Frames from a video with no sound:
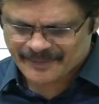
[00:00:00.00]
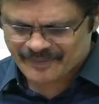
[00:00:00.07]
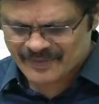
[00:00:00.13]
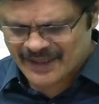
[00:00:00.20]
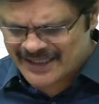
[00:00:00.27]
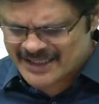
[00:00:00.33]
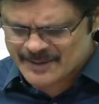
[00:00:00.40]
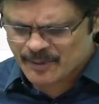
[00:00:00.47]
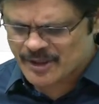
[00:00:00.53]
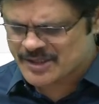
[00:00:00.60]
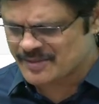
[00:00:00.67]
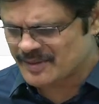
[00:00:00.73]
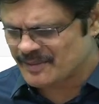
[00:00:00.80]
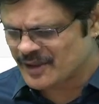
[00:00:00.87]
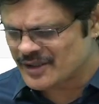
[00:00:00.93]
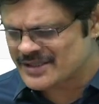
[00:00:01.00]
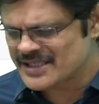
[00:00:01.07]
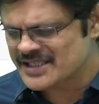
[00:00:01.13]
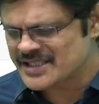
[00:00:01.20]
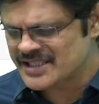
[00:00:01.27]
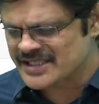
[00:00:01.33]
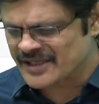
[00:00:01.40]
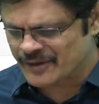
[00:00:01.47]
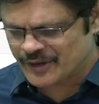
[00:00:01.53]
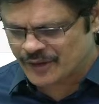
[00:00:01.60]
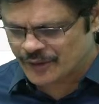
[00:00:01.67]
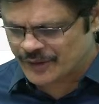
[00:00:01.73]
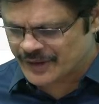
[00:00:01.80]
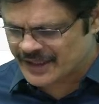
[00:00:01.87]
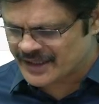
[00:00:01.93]
That is possible because 67 you are
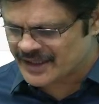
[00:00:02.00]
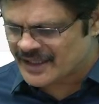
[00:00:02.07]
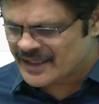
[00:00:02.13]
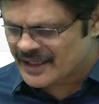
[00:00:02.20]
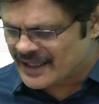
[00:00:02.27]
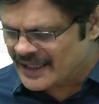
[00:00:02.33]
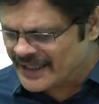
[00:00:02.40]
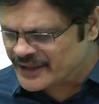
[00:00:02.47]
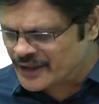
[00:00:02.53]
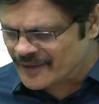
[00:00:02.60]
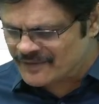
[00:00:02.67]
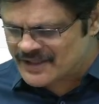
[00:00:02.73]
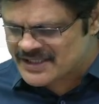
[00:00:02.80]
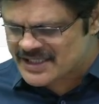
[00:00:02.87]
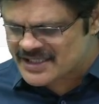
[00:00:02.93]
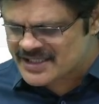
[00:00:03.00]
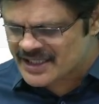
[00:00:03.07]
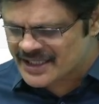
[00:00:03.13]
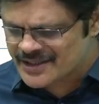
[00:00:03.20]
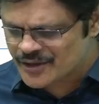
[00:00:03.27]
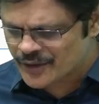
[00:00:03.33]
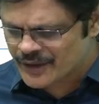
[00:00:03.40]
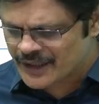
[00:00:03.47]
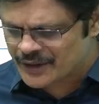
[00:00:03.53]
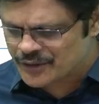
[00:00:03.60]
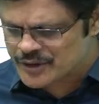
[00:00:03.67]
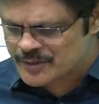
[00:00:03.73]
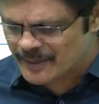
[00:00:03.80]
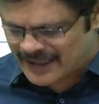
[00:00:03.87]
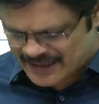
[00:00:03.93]
going to get. Length of this is 3, so you can
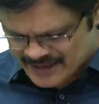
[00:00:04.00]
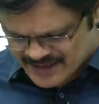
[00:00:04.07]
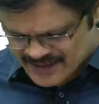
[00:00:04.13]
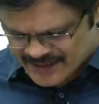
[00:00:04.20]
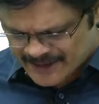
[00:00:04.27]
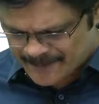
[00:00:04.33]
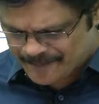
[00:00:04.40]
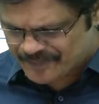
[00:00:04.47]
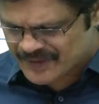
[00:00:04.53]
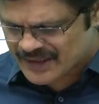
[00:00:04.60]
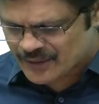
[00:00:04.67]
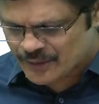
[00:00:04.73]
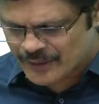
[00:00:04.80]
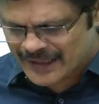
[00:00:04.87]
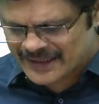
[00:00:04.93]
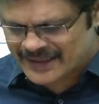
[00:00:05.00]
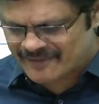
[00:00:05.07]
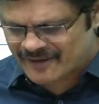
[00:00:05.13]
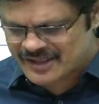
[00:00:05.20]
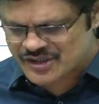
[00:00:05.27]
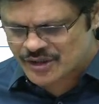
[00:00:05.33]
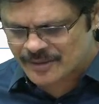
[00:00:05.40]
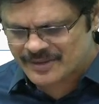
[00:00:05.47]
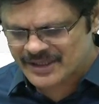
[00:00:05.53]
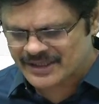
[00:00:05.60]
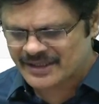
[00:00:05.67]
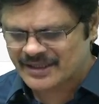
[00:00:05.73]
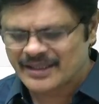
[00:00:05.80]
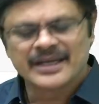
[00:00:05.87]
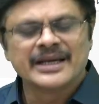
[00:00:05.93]
use minus 3 to get the first object.
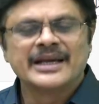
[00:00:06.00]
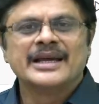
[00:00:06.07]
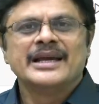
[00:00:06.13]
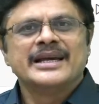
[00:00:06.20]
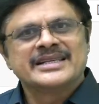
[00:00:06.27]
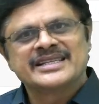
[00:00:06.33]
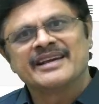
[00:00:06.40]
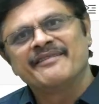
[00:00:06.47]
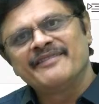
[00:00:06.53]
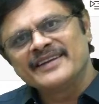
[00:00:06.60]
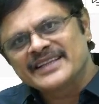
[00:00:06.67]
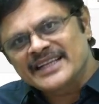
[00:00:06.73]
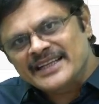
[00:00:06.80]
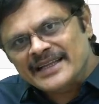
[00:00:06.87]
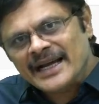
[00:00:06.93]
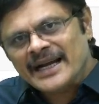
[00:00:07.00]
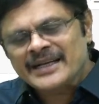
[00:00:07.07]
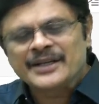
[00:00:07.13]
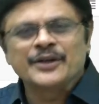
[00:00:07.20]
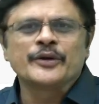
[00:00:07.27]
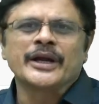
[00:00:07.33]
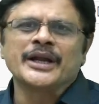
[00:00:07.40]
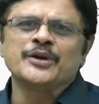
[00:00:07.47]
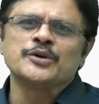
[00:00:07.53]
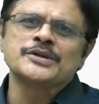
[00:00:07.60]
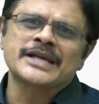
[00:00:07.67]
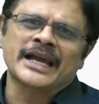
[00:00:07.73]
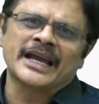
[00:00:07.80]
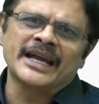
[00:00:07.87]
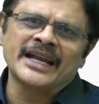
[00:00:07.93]
See, within that you can use
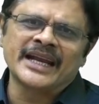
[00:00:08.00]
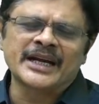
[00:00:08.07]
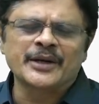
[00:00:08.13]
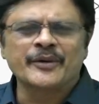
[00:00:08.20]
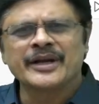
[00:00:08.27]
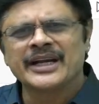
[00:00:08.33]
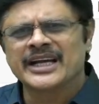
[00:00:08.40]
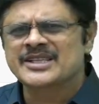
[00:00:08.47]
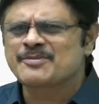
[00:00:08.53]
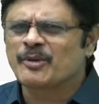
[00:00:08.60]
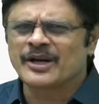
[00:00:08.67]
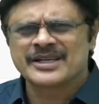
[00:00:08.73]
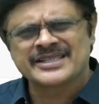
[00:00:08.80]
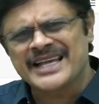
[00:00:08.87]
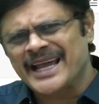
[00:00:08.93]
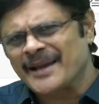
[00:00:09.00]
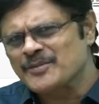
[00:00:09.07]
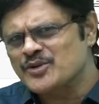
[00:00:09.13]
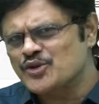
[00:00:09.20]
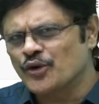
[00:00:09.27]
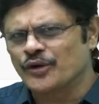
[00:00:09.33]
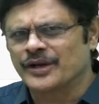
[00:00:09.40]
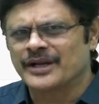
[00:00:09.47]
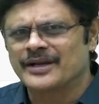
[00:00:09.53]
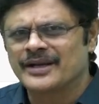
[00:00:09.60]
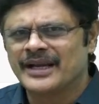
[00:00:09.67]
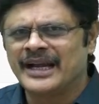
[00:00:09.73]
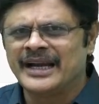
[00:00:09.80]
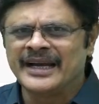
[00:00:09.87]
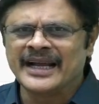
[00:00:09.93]
again negative index, same story.
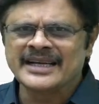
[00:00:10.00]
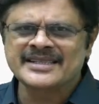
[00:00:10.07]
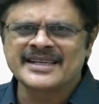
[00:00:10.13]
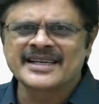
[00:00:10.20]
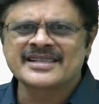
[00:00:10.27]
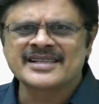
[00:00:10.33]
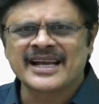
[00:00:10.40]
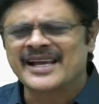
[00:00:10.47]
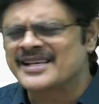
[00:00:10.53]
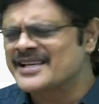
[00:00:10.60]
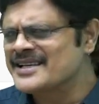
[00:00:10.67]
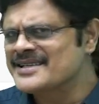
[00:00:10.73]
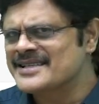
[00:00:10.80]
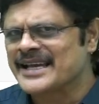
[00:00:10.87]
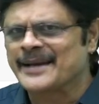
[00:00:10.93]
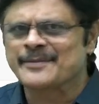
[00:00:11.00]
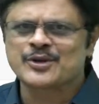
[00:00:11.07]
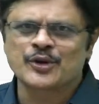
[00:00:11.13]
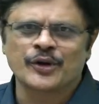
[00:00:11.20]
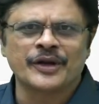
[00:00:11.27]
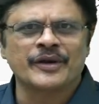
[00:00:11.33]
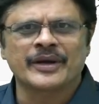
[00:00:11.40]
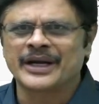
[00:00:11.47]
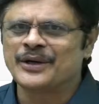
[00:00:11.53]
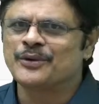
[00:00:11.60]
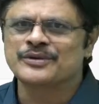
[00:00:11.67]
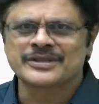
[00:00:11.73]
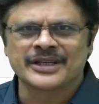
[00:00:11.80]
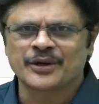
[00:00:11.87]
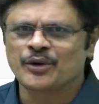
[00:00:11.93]
Indexing, slicing, same story you can do,
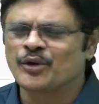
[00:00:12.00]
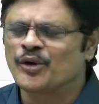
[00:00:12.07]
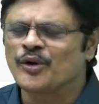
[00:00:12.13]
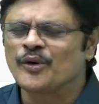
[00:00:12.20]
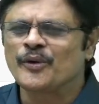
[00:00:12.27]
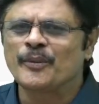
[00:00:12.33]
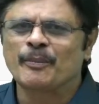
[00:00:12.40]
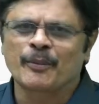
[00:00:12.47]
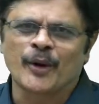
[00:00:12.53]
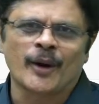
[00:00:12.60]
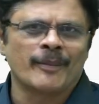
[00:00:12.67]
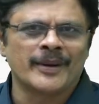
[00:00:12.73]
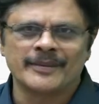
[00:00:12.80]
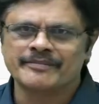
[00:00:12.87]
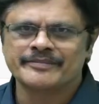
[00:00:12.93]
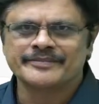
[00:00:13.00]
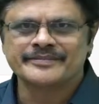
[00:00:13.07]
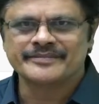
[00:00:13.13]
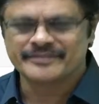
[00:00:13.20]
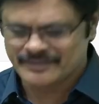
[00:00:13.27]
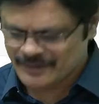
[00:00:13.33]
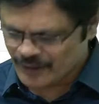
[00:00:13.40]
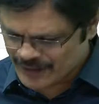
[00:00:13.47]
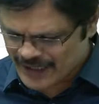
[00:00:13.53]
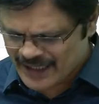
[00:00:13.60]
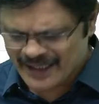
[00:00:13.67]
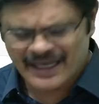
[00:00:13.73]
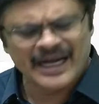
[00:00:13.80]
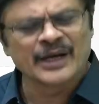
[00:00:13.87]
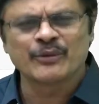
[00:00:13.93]
sir. No problem. Okay,
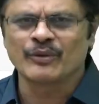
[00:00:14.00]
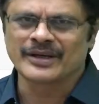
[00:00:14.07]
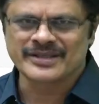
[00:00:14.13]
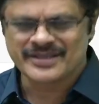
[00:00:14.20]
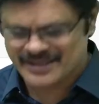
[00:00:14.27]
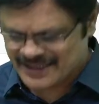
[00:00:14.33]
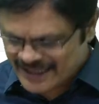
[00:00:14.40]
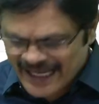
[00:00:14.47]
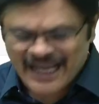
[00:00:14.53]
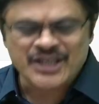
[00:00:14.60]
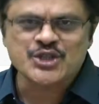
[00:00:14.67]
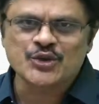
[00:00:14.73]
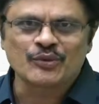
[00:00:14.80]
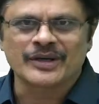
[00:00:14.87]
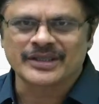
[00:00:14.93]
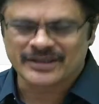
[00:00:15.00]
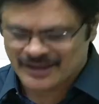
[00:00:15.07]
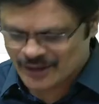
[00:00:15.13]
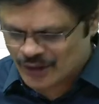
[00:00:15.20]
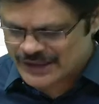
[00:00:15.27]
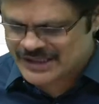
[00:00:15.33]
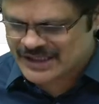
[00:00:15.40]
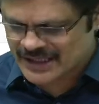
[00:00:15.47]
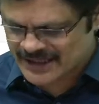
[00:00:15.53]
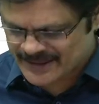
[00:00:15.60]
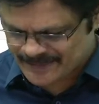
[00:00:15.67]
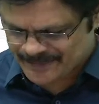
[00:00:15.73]
it works. It has to work logically.